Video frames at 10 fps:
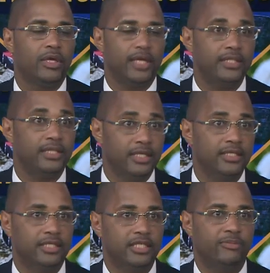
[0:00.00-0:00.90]
Yes, it
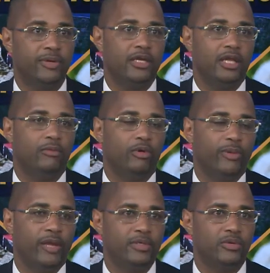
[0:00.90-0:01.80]
is anticipated that more
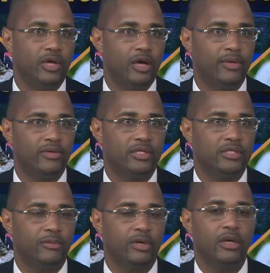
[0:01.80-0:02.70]
payments will come out this
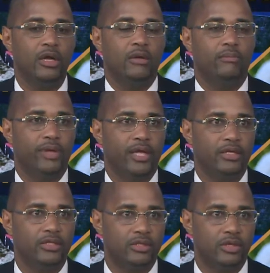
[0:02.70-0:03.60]
summer,
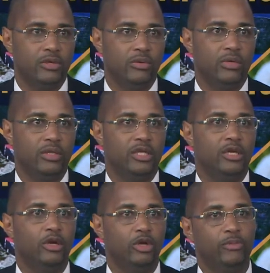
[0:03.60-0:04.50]
being as though the
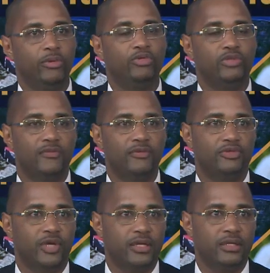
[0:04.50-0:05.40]
global travel
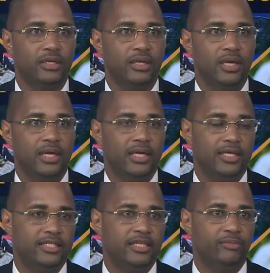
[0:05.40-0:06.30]
trend
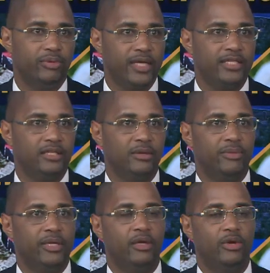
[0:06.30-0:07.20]
is depressed
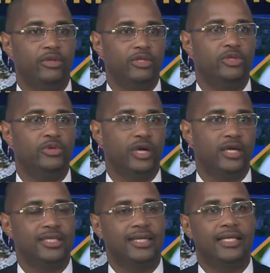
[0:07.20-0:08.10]
below the
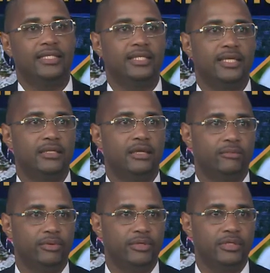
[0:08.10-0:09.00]
2019
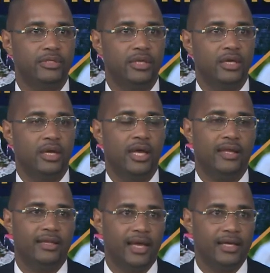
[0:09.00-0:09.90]
numbers.
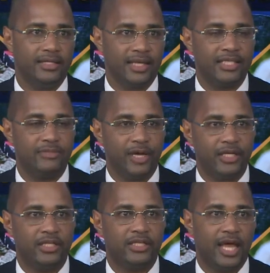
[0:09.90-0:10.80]
And that is
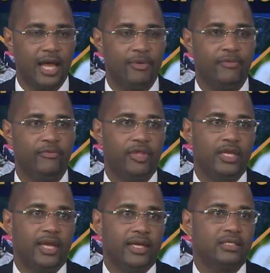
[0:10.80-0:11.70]
expected to happen for the
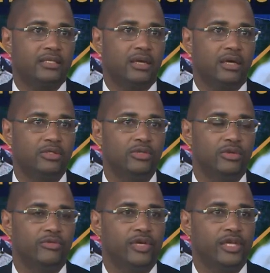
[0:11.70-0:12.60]
next 2 to
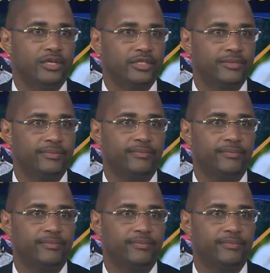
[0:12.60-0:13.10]
3 years.